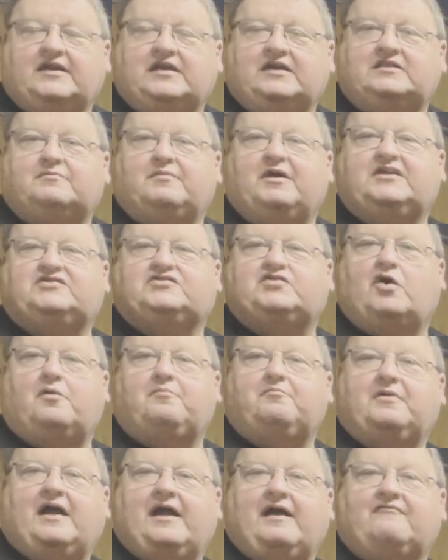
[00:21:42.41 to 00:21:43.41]
In the meantime,
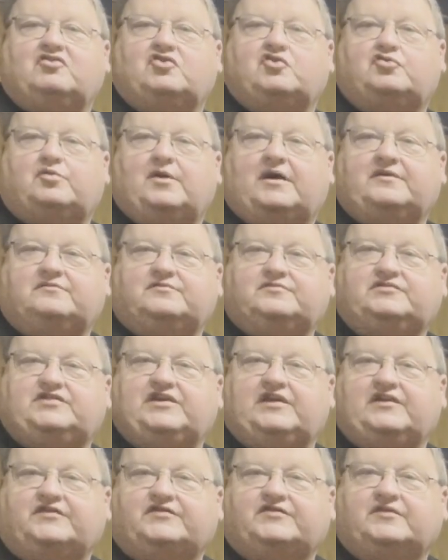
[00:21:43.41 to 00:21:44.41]
have a good one.
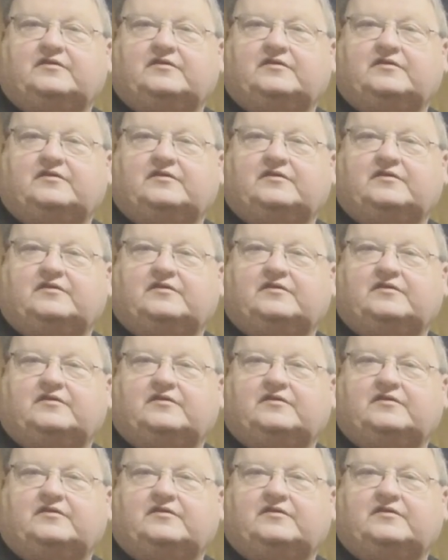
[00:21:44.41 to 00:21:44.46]
Cheers.